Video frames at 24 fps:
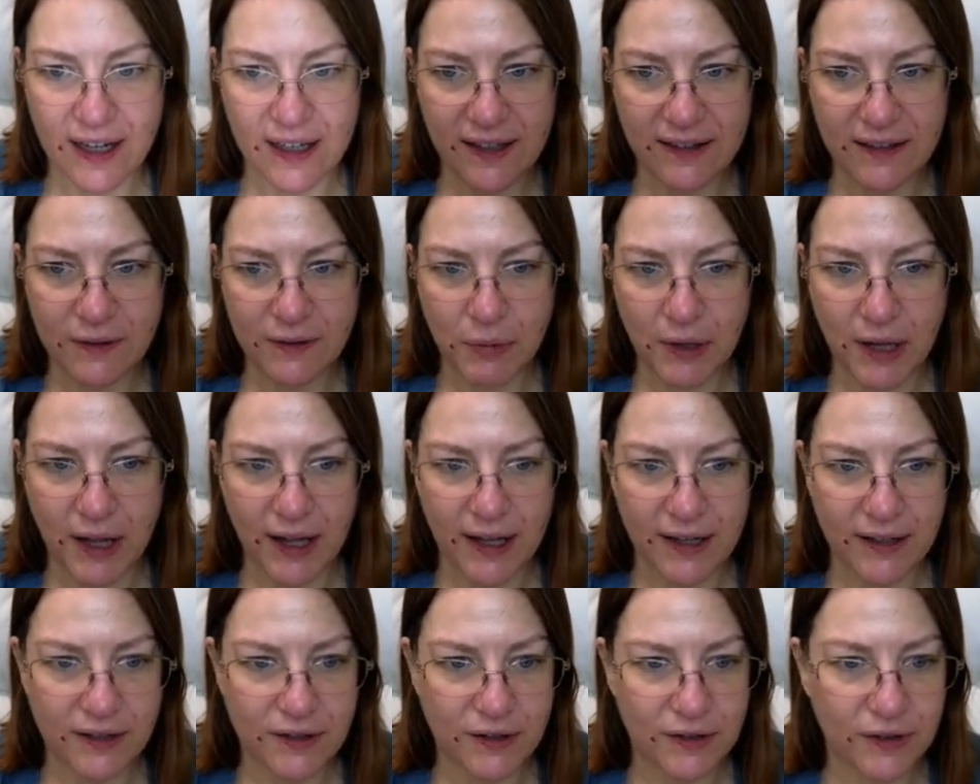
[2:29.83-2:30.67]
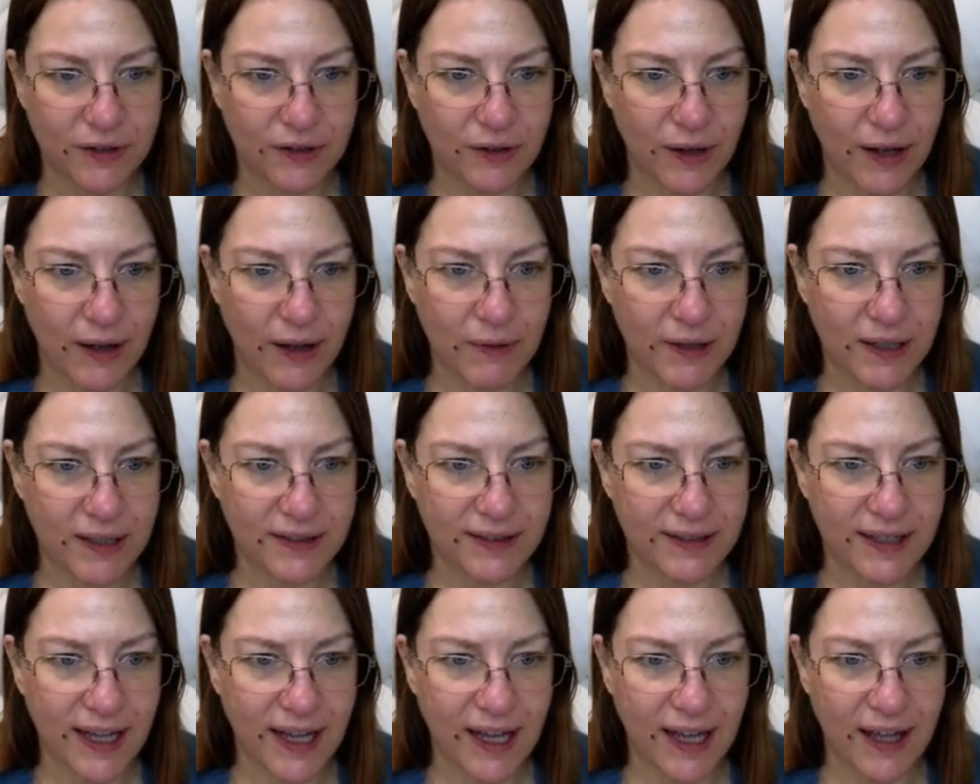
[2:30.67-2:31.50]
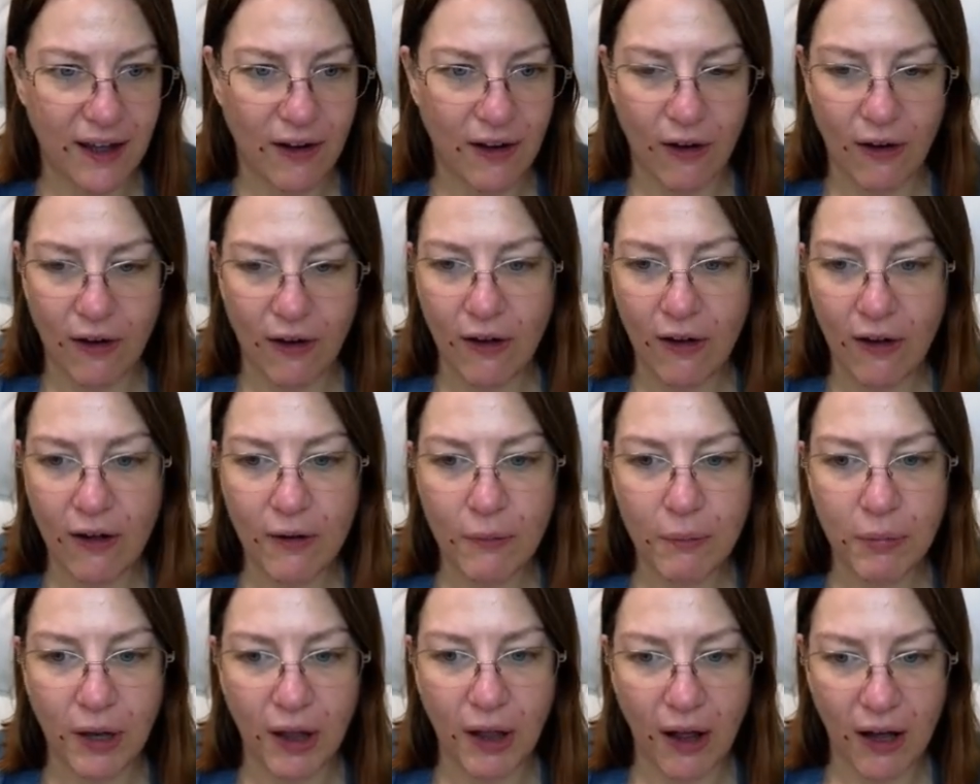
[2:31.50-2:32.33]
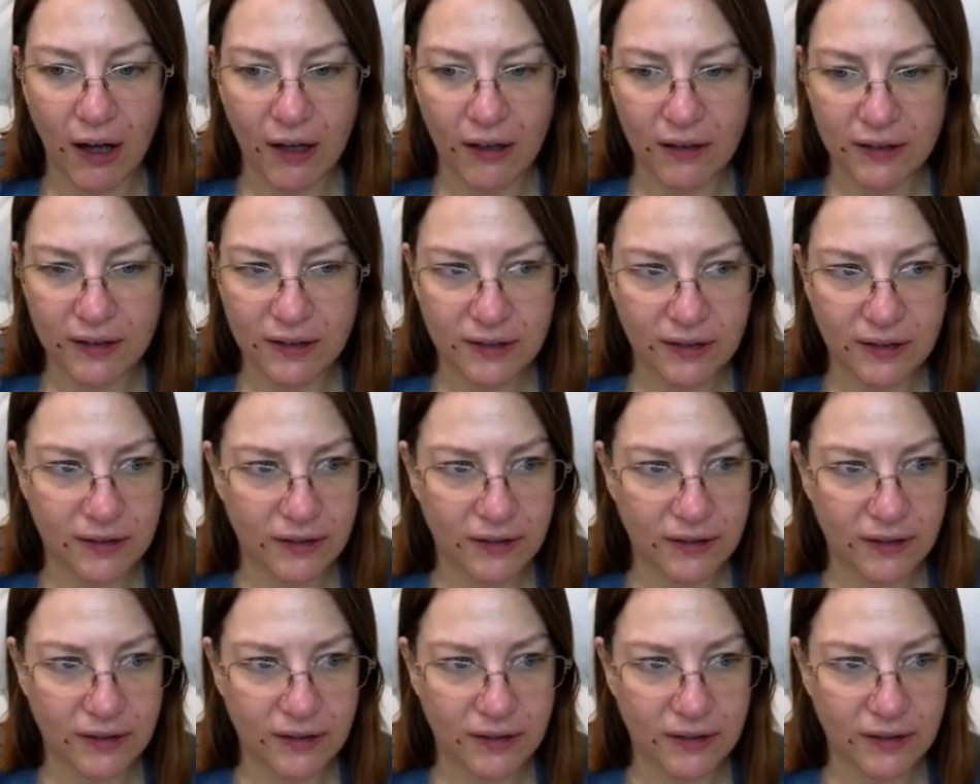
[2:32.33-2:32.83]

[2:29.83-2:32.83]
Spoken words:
applying to. So I'm going to say all blocks.